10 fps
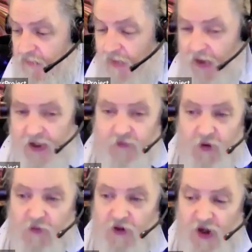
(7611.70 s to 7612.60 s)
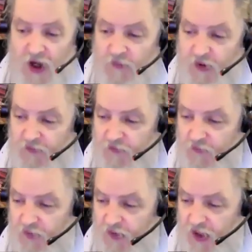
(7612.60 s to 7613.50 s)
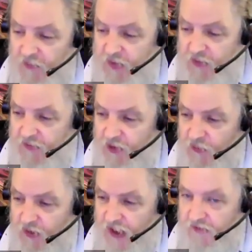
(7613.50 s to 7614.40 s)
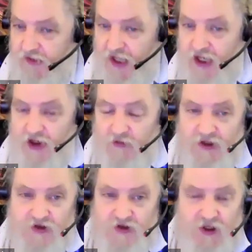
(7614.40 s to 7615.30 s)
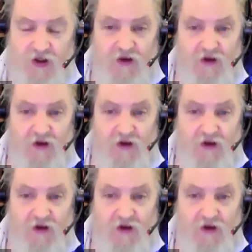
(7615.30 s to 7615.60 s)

All right. Well, we'll look up both. Norma can retain her mystery.